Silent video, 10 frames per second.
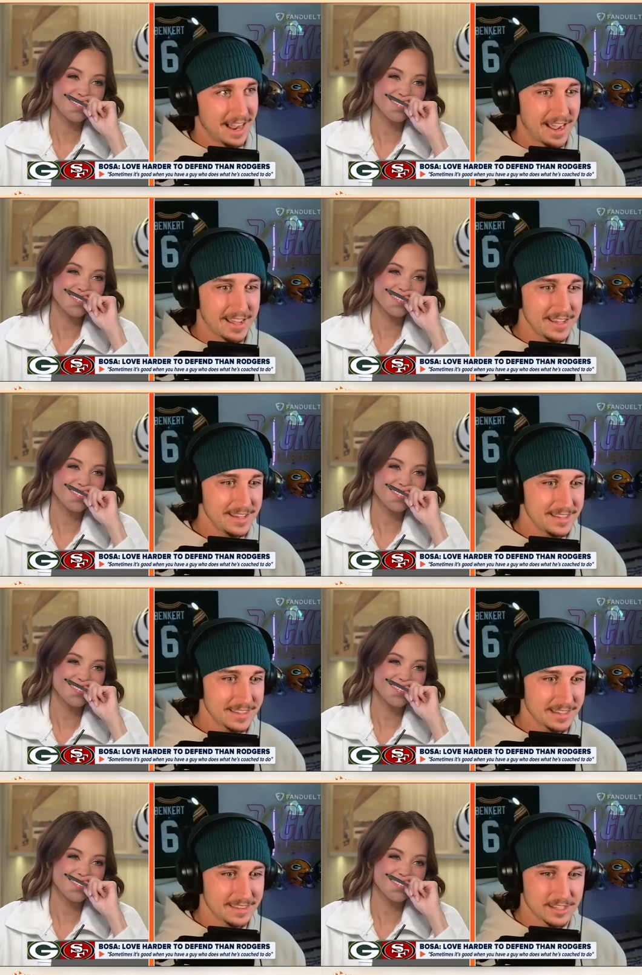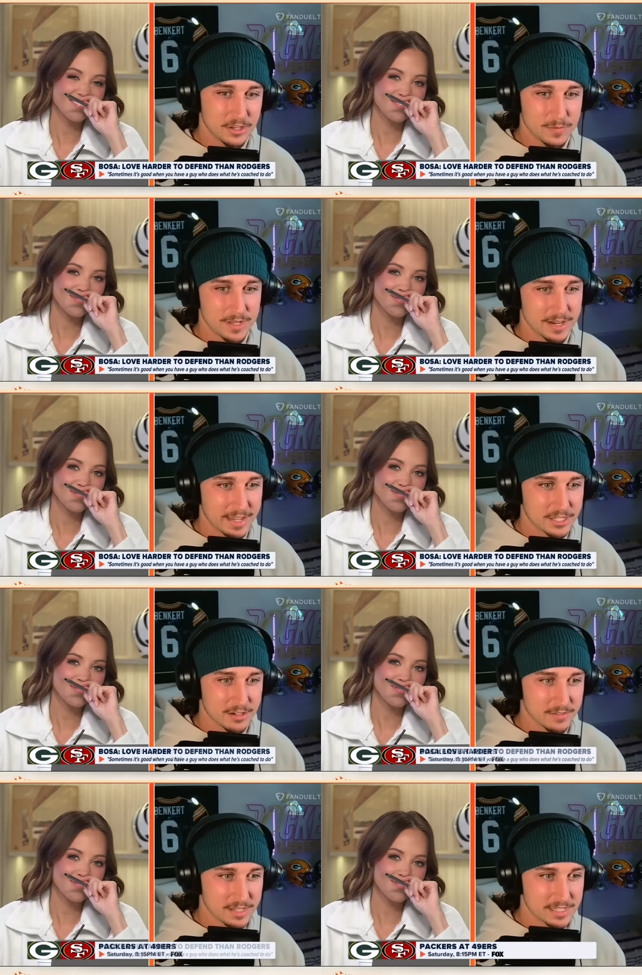Speaker 1: I think the human
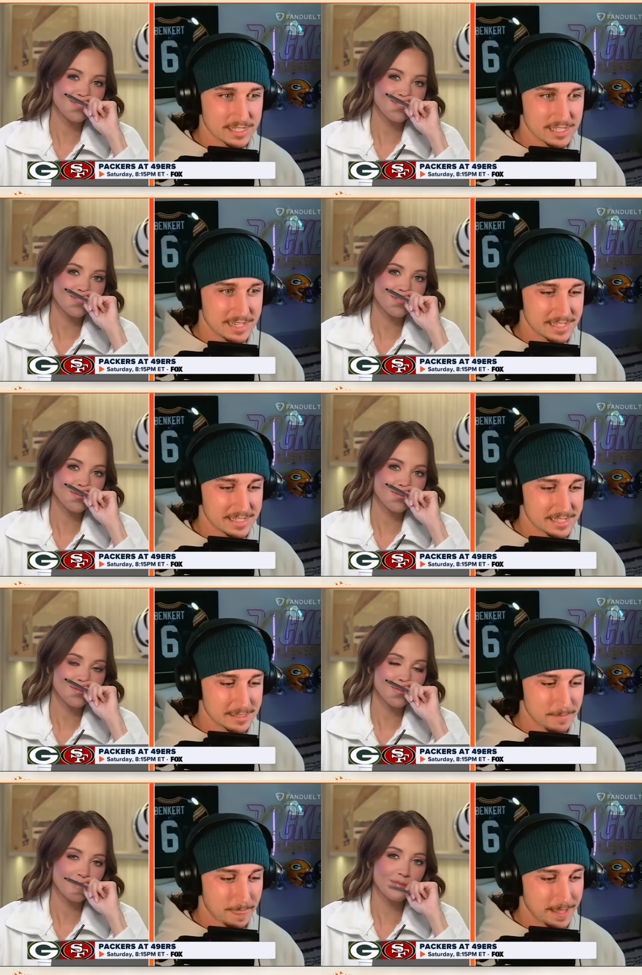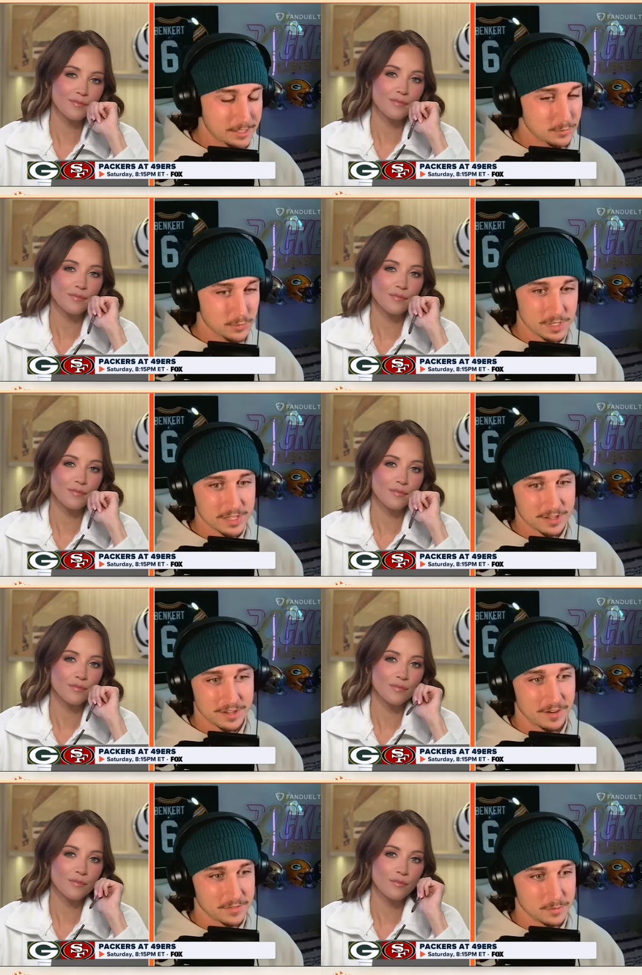nature of this is it's really
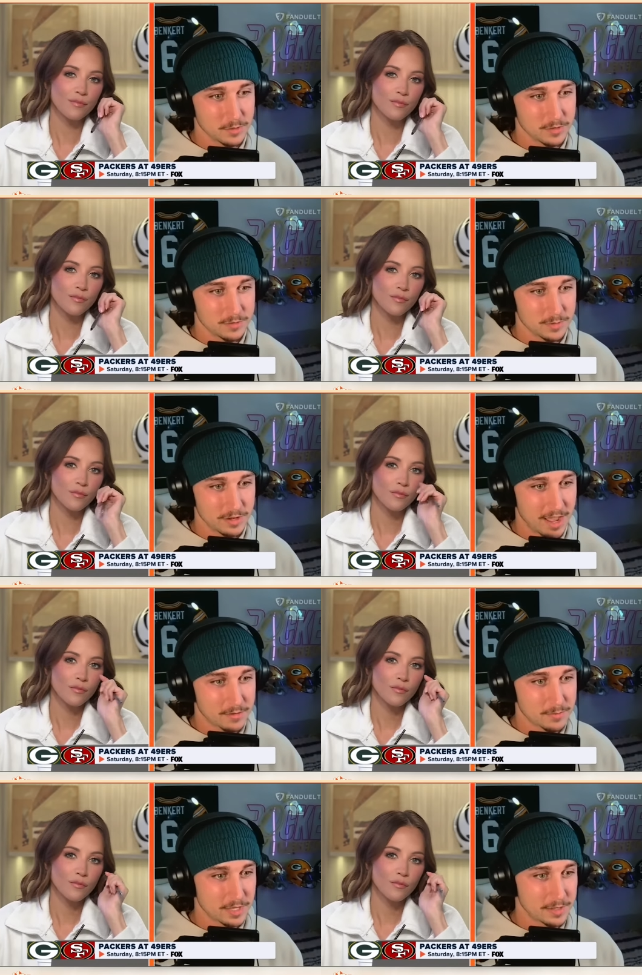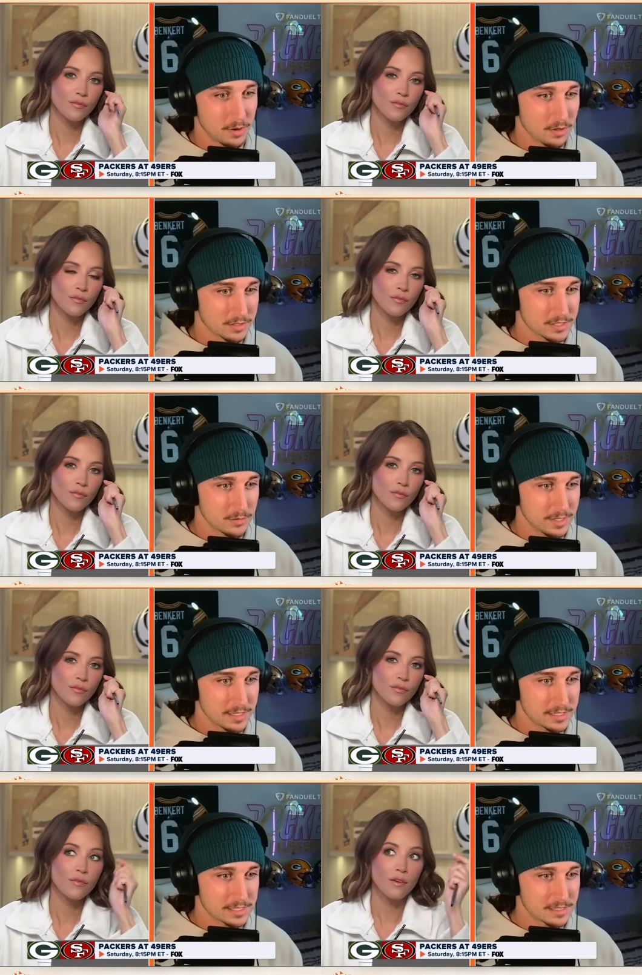uncomfortable when you haven't played ball in 2
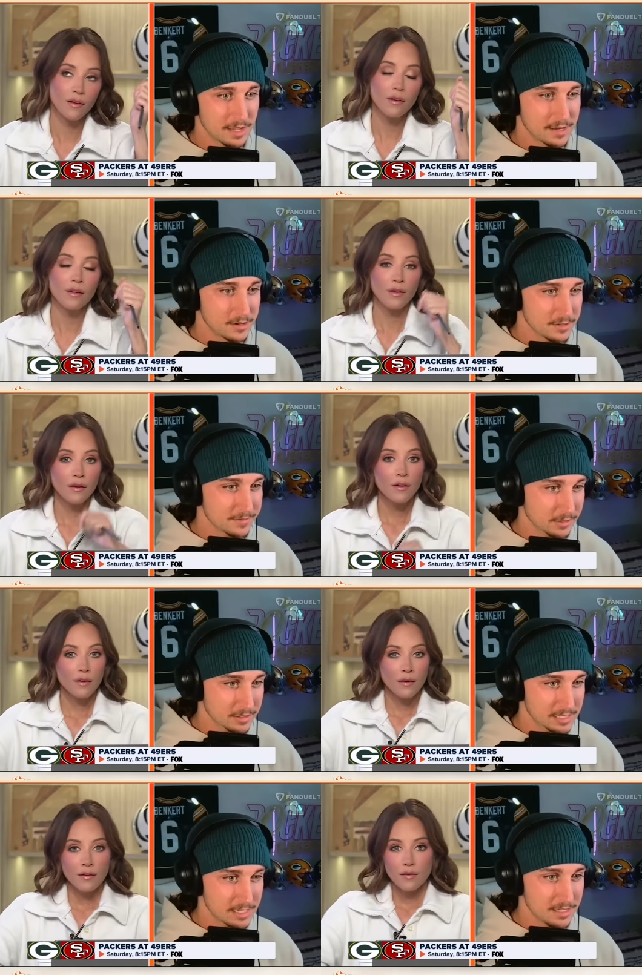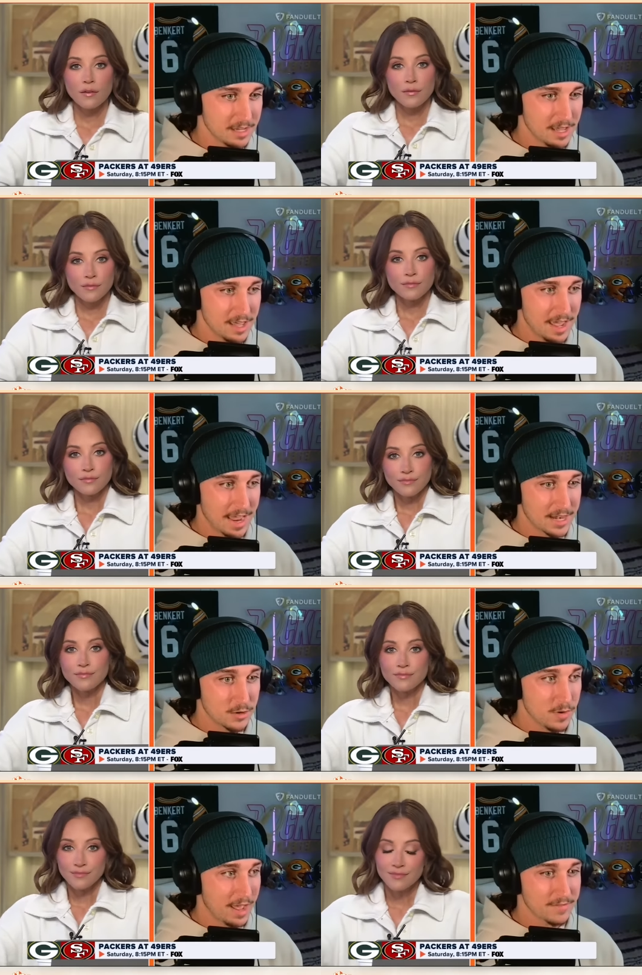weeks and you're the first seed and
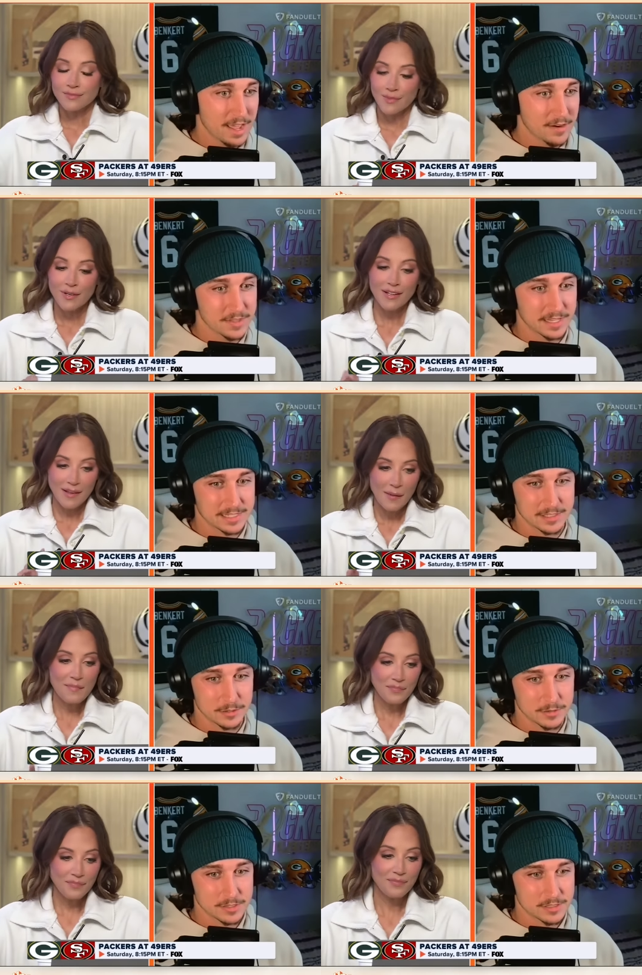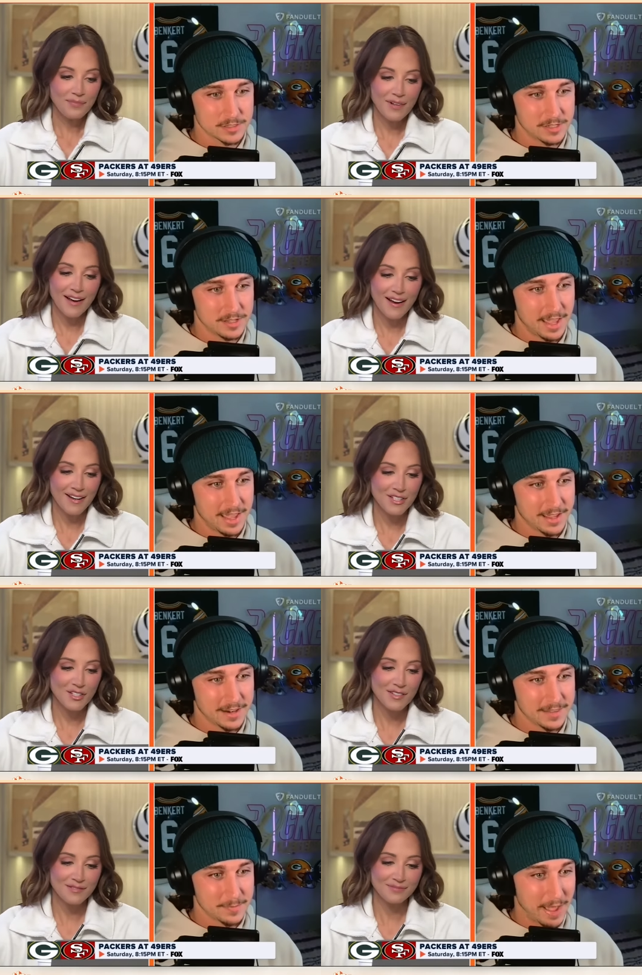you have everything to lose.
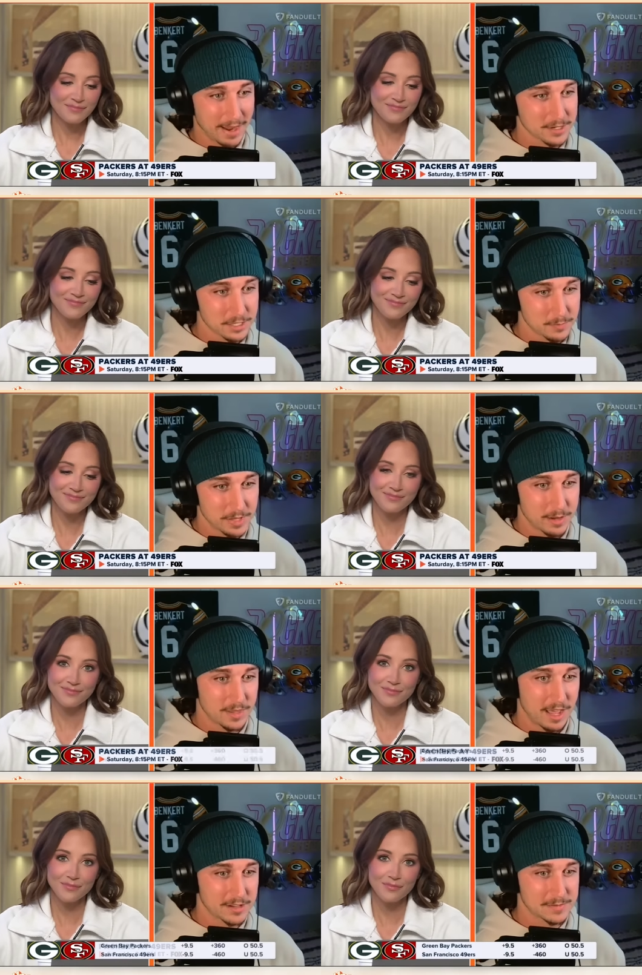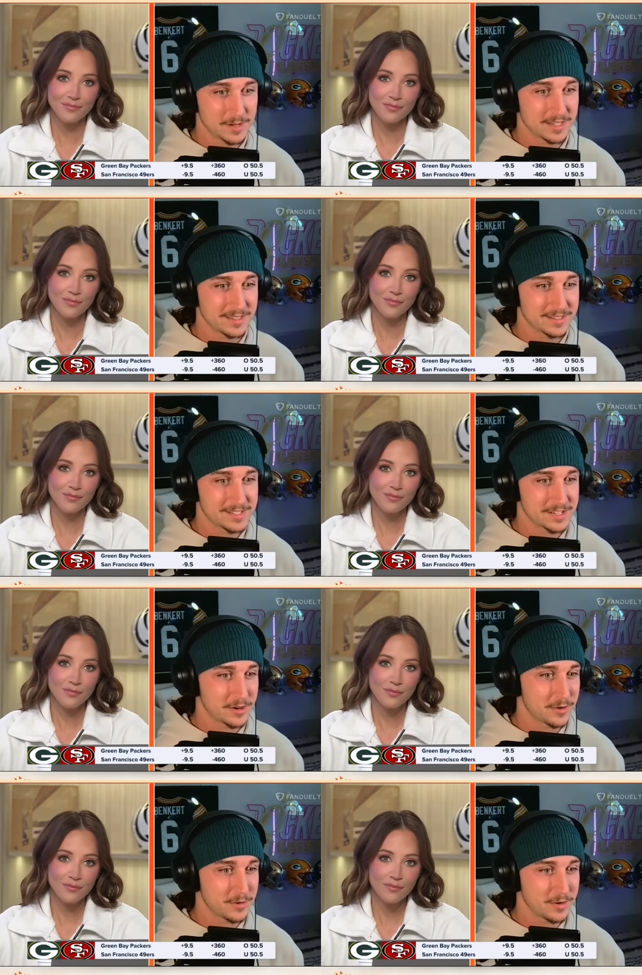And the Packers are playing with house money.
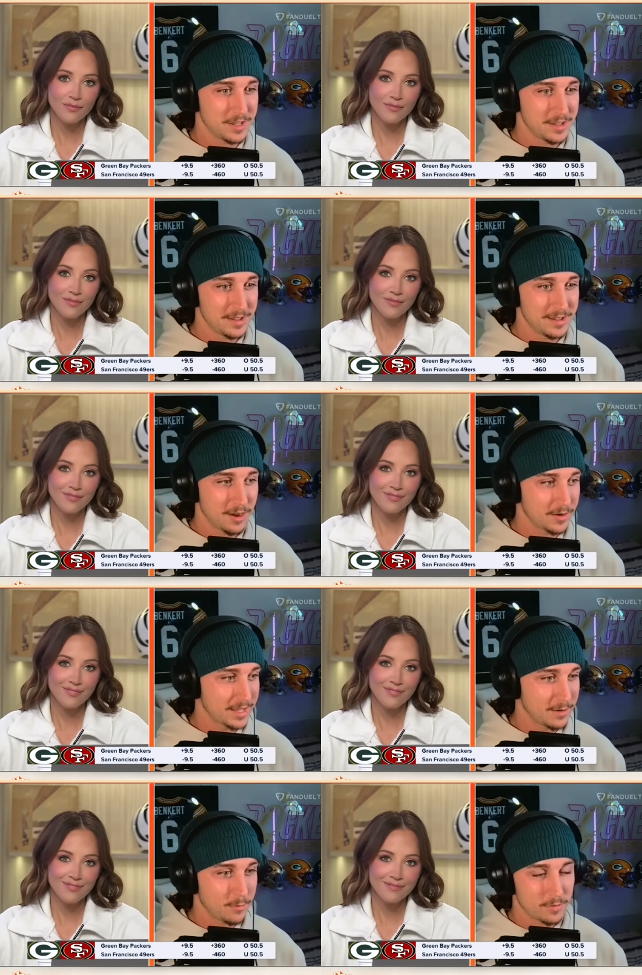So, okay,